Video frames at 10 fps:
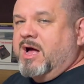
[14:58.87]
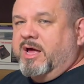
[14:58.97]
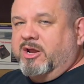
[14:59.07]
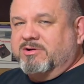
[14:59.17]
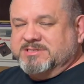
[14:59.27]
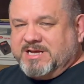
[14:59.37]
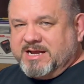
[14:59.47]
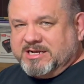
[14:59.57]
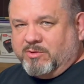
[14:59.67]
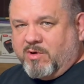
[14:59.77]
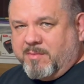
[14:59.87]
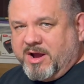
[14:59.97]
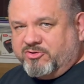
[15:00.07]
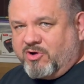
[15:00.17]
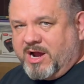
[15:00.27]
I know exactly where
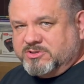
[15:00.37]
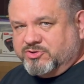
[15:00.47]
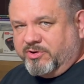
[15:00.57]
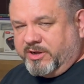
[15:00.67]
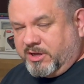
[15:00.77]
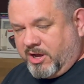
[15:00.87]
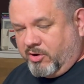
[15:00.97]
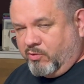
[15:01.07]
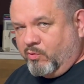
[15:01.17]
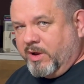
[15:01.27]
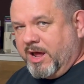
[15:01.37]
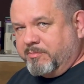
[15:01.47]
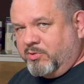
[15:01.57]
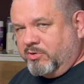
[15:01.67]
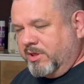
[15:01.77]
my track's going to go when I
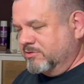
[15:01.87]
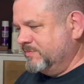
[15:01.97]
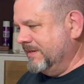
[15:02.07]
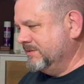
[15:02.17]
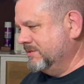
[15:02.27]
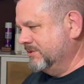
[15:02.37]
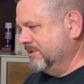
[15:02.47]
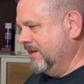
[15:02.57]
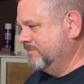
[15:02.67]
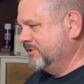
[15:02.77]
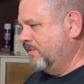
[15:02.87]
pull those pieces up, so